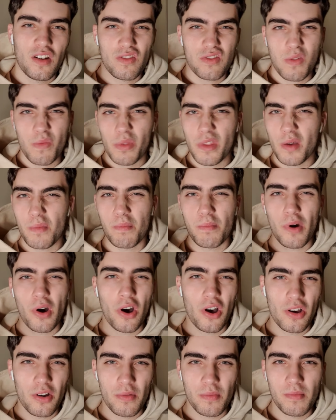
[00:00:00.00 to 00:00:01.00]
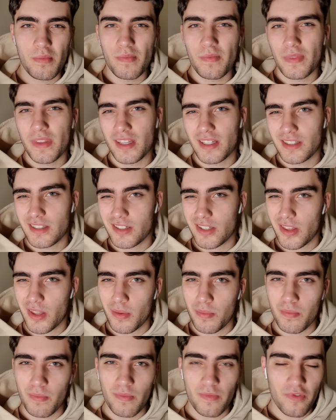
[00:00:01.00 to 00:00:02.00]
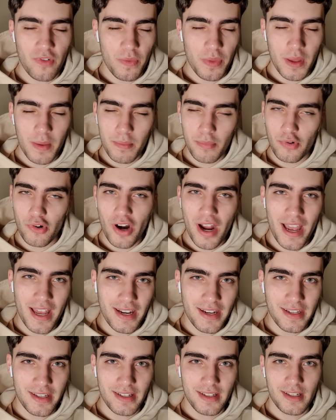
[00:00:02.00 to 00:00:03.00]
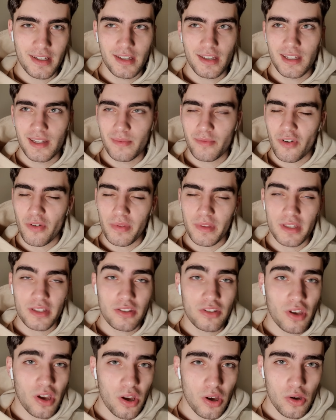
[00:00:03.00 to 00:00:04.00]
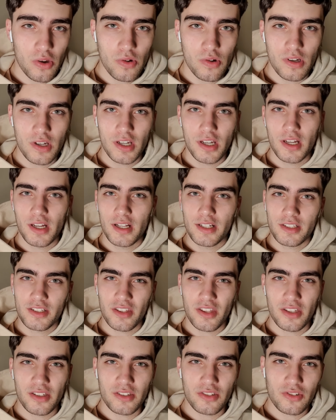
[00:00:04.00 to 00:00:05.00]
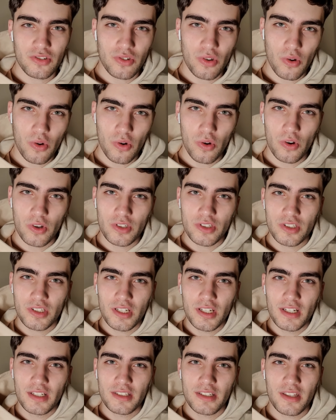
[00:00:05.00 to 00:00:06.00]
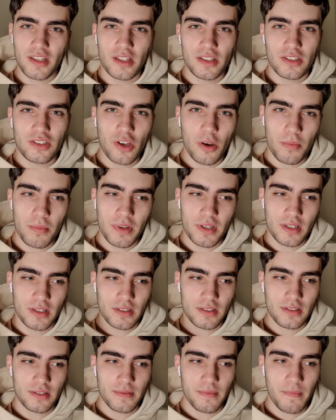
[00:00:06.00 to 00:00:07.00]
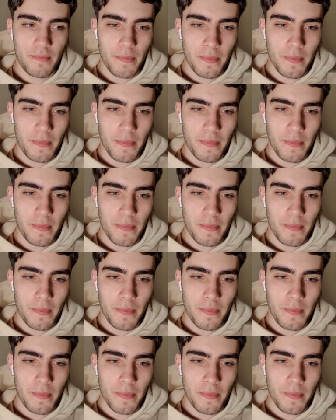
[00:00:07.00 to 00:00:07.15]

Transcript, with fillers: From the bottom to the from the bread, from the dough to the sauce to the toppings.